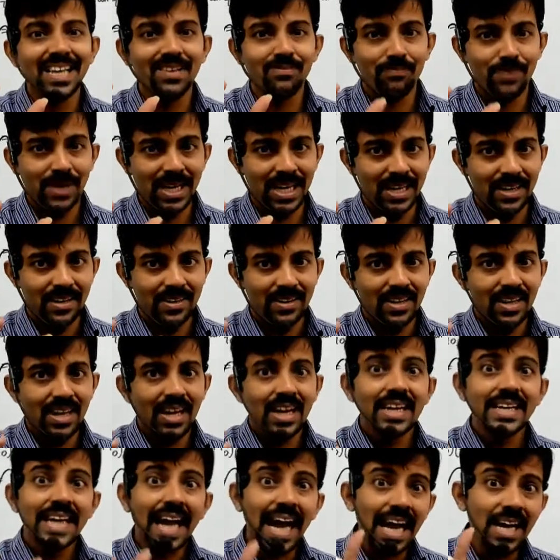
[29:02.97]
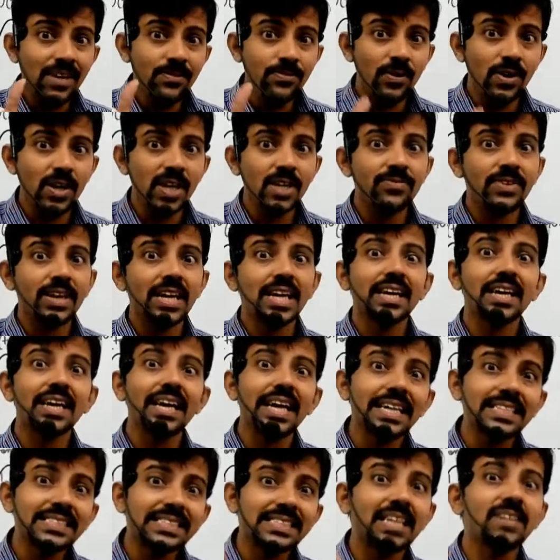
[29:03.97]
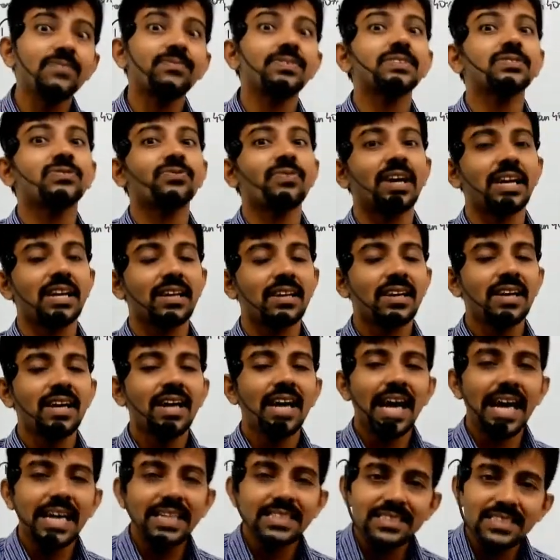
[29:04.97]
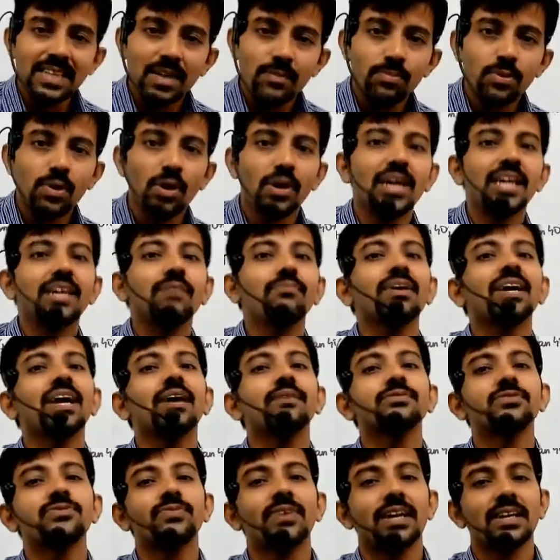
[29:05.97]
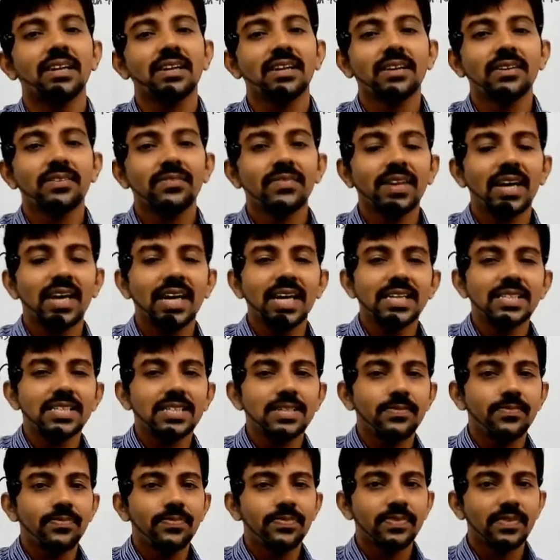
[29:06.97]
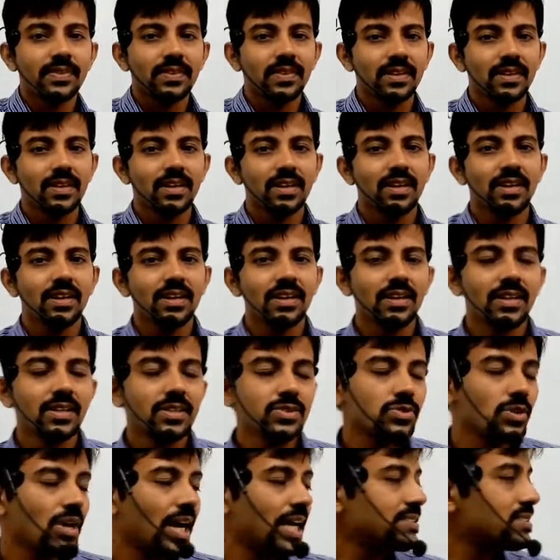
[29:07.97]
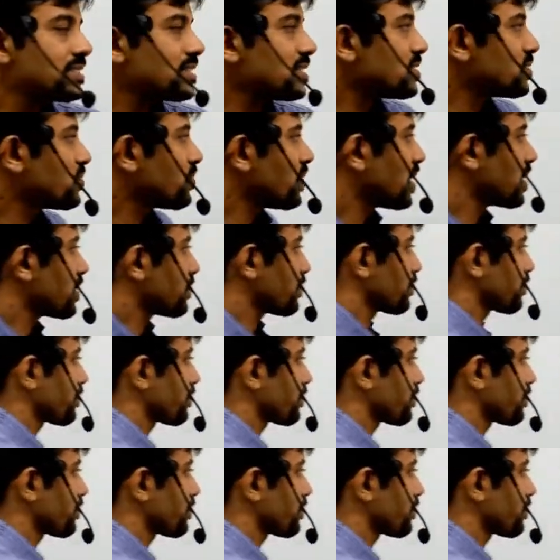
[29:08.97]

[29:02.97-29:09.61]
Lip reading: pair. Tan 45 degree itself is 1. Hence the product becomes 1. Correct? So answer is 1.